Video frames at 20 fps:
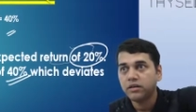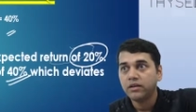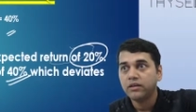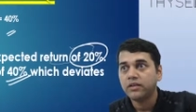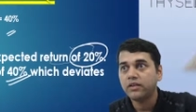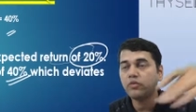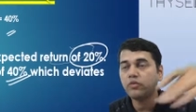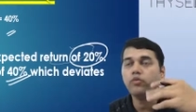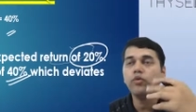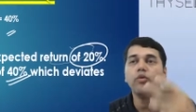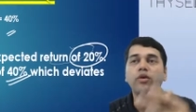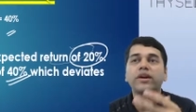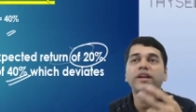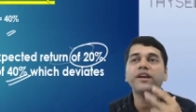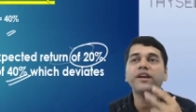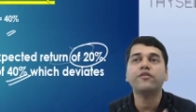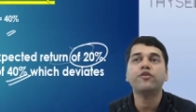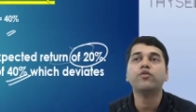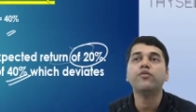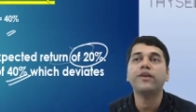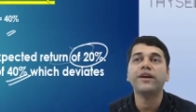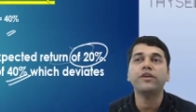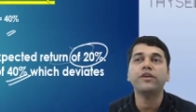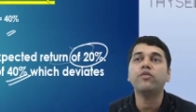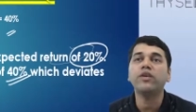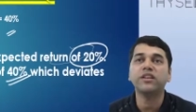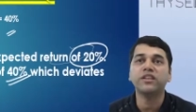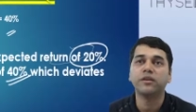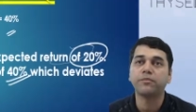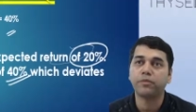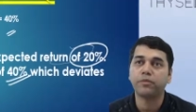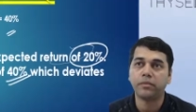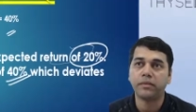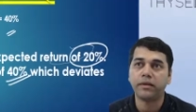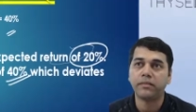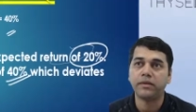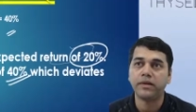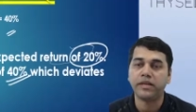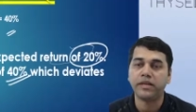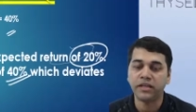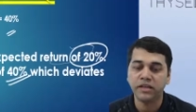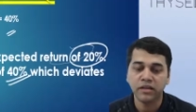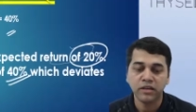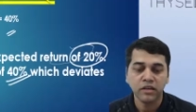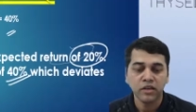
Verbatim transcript: Now you wanted to find what is the probability.